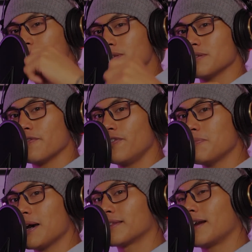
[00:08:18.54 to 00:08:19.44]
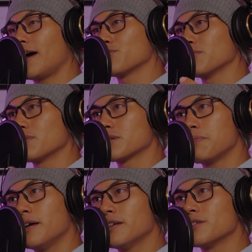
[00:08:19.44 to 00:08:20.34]
pieces of feedback that I actually
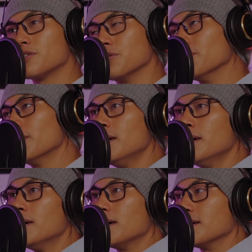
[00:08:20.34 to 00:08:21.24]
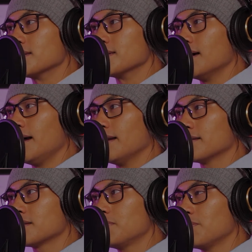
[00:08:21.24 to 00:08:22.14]
responded to is
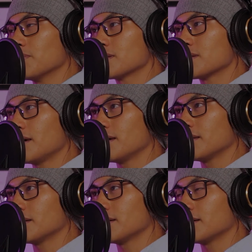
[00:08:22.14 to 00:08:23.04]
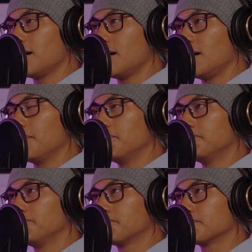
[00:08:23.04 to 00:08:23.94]
that somebody was saying,
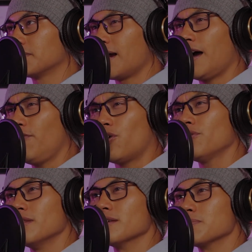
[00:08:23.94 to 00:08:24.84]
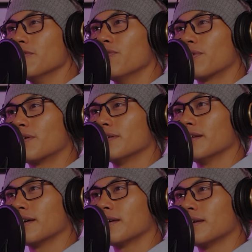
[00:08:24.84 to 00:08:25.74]
like I've heard this before.
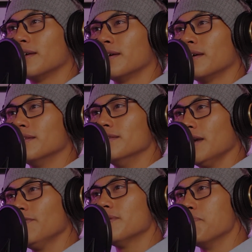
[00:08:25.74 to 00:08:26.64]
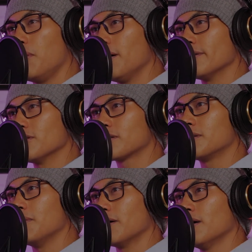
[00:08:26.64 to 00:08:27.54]
Like, David Bond
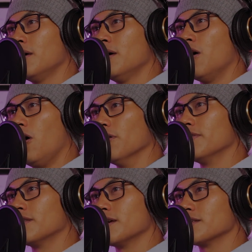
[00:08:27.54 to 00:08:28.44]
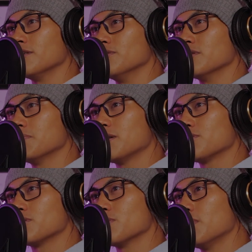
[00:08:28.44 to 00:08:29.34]
talked about all the things that you just
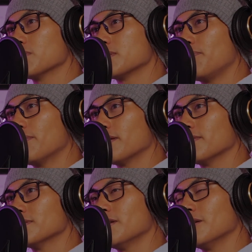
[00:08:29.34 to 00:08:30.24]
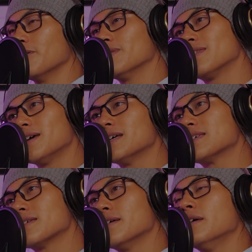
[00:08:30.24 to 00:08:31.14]
mentioned, so what was the point of this video? And the thing
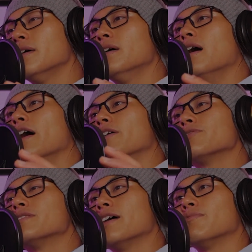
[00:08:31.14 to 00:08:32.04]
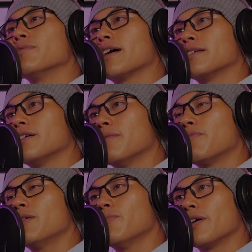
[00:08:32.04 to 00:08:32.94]
is, I understand where that can come
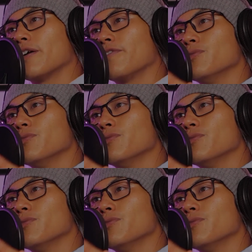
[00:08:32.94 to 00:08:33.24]
from, where if